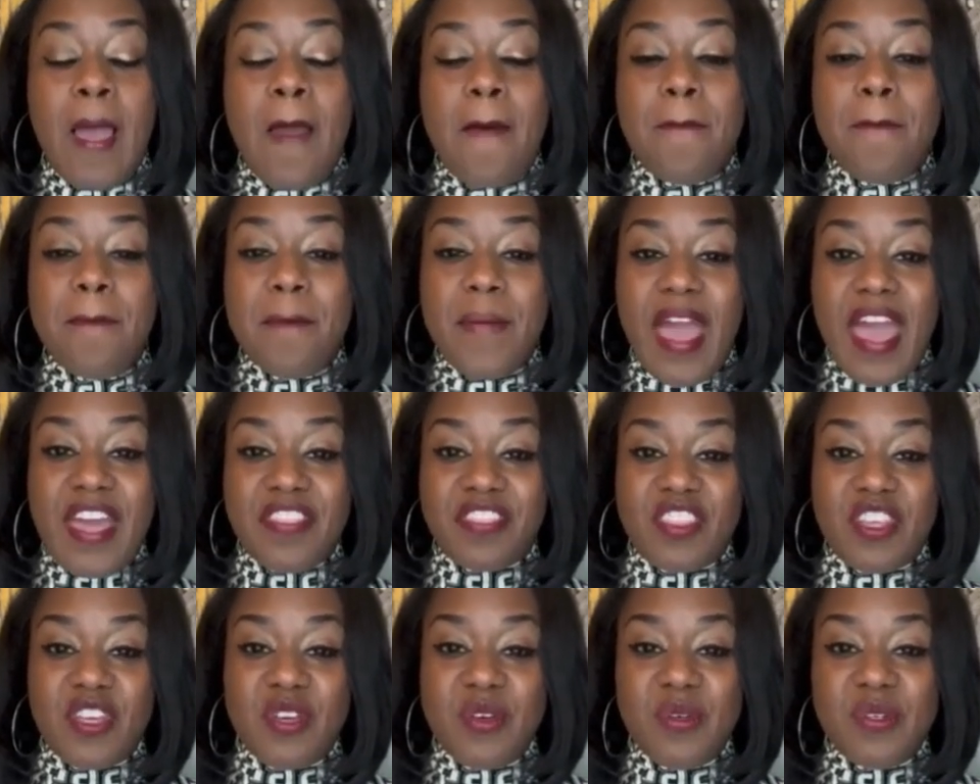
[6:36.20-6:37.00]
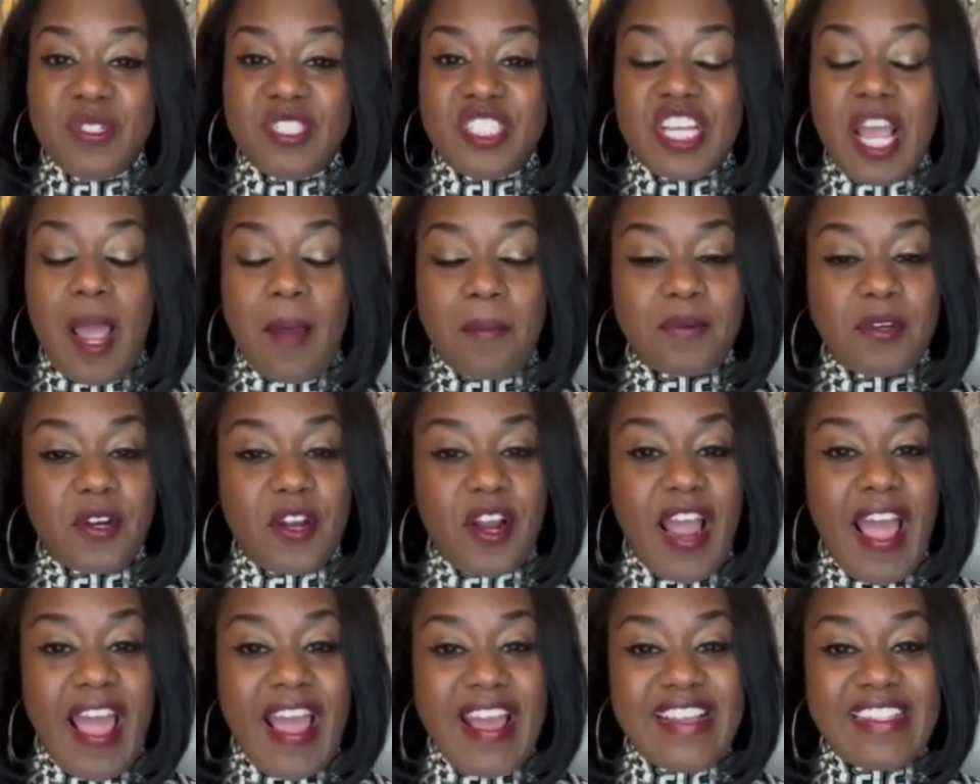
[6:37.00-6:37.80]
Matthew
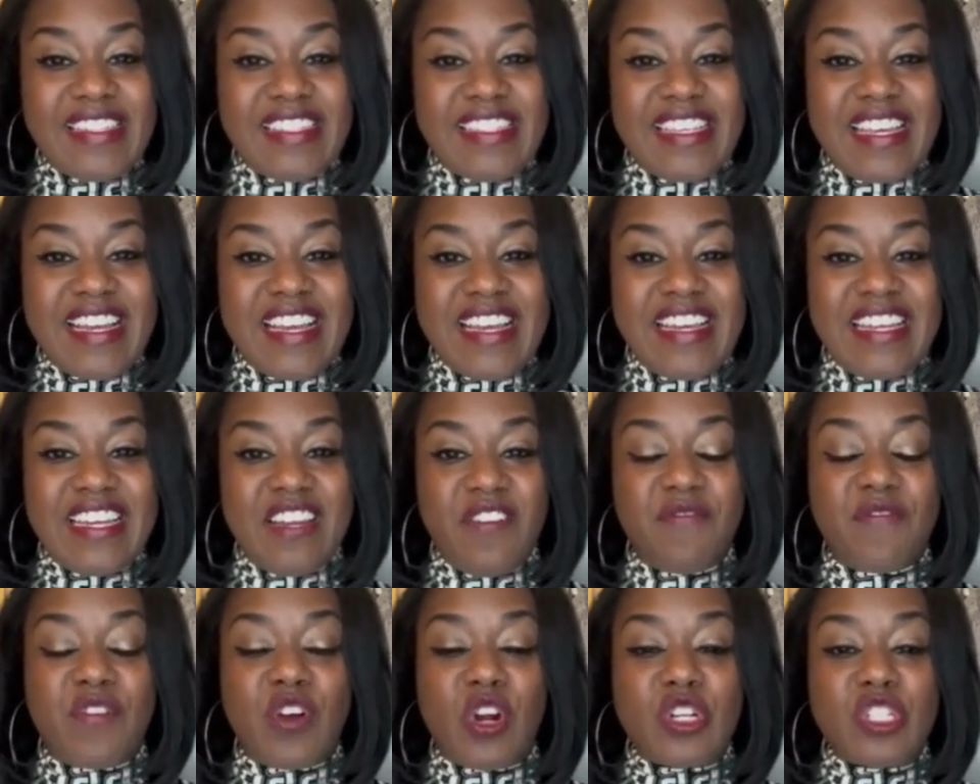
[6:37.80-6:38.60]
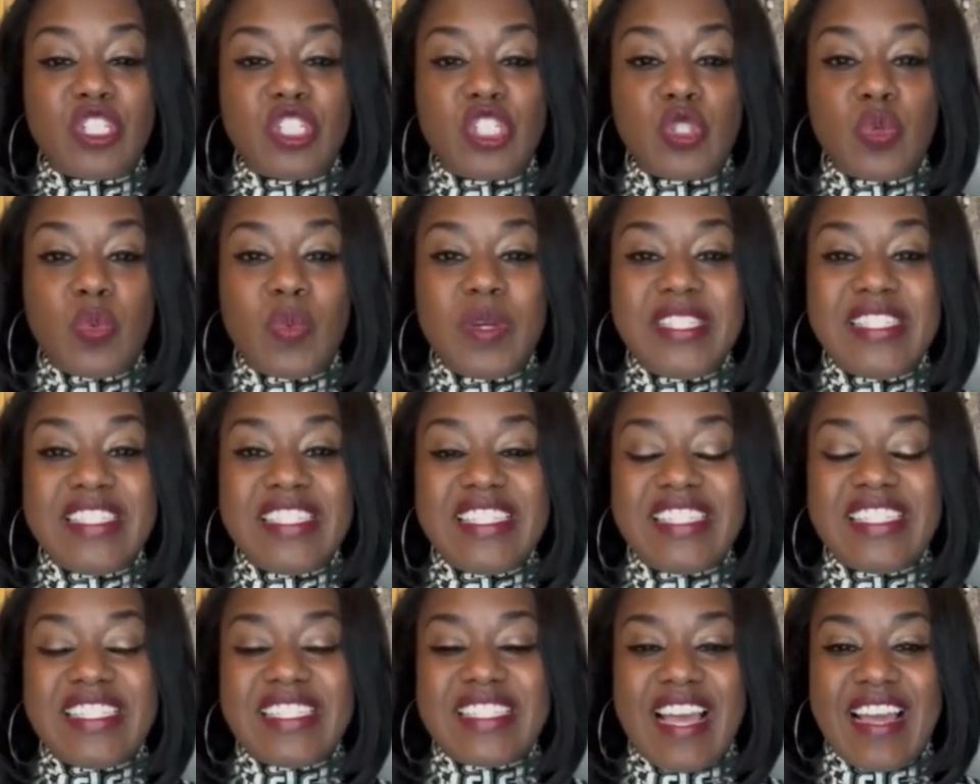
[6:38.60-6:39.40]
chapter 18, verse
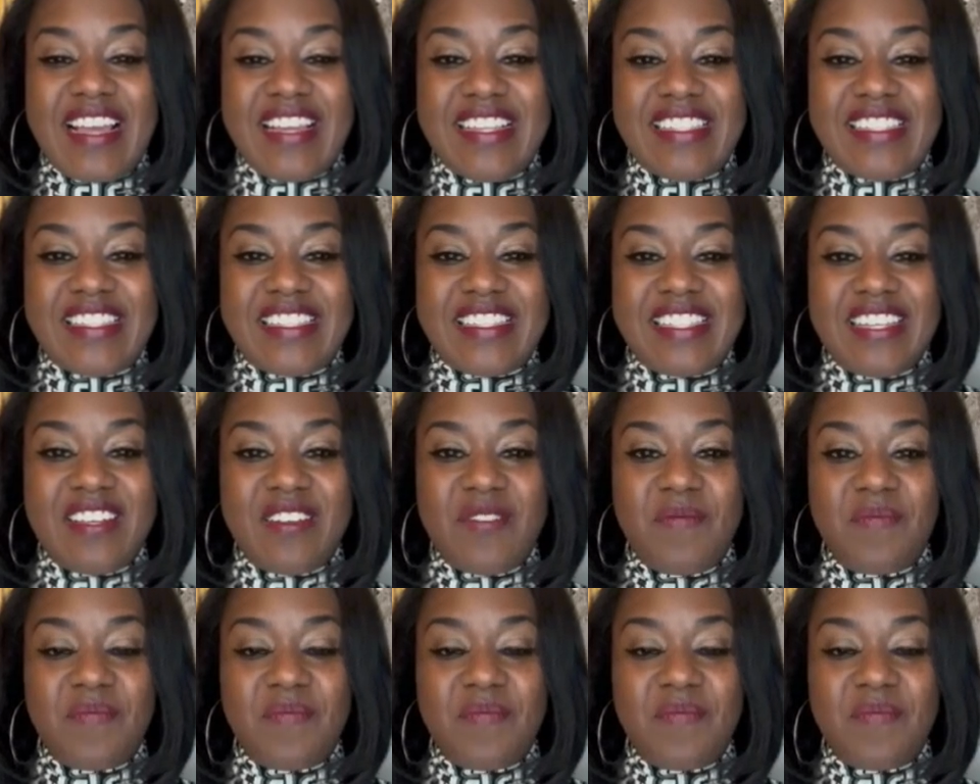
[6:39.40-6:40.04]
20 states,